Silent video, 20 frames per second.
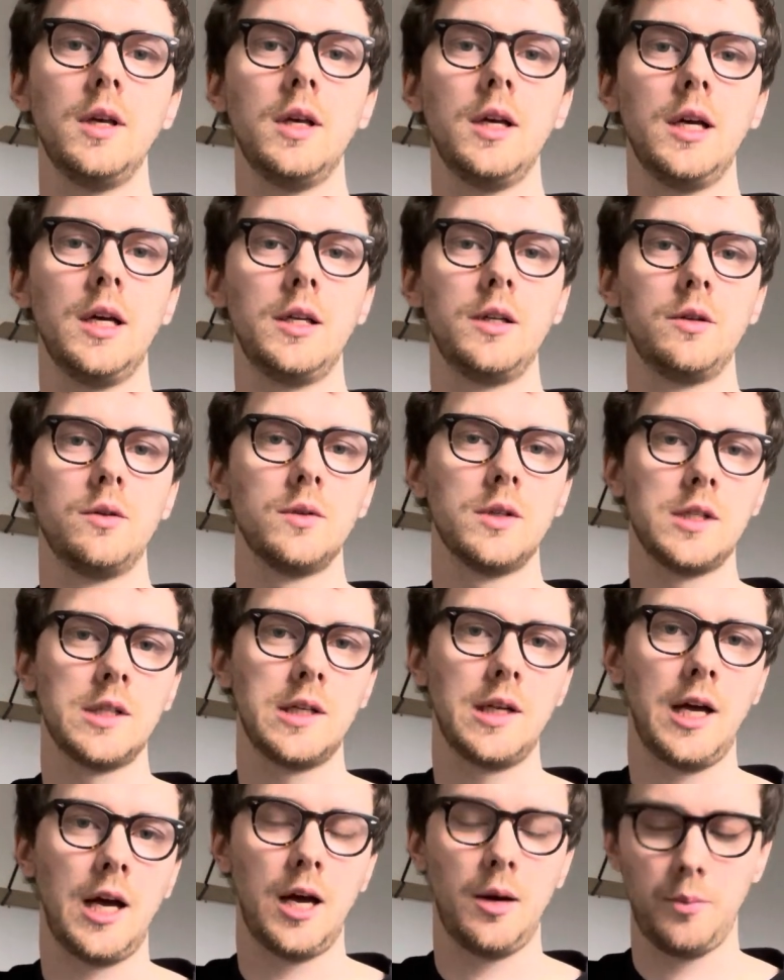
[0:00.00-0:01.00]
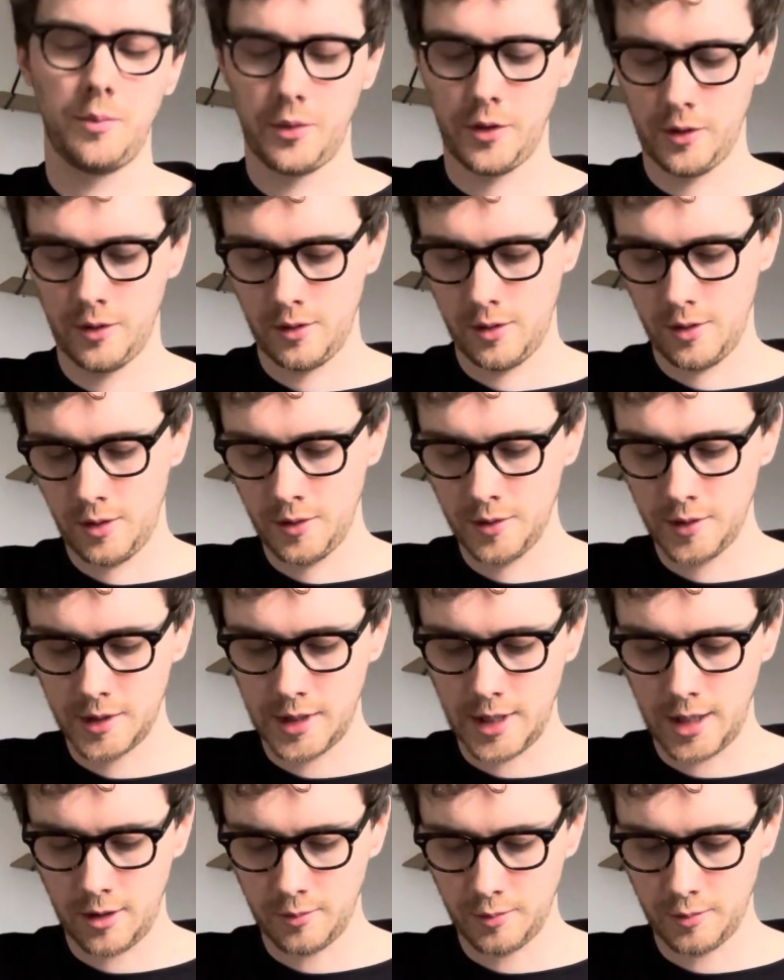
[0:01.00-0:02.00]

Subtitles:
and do a slap on the down